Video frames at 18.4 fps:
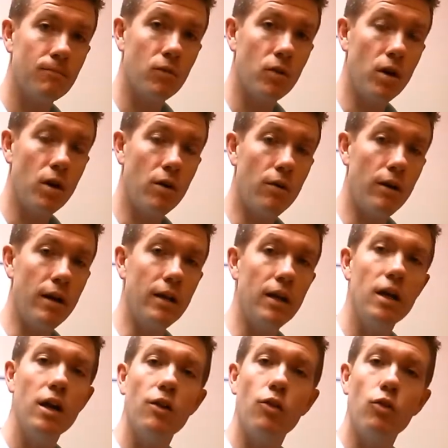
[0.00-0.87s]
All right,
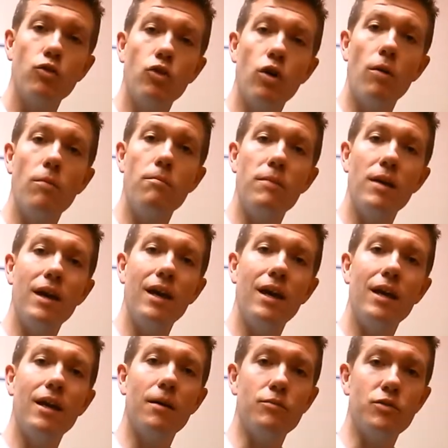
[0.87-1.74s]
those are our
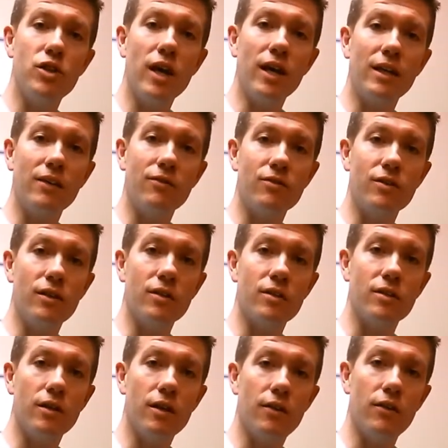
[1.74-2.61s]
main objectives
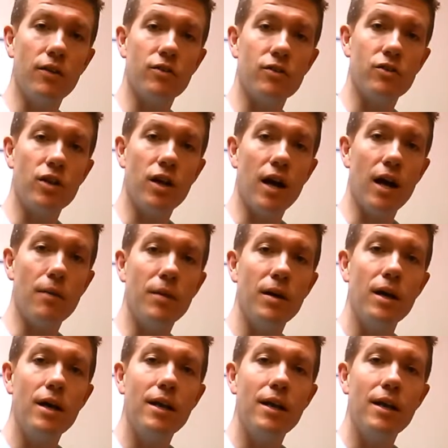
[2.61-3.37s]
in this job.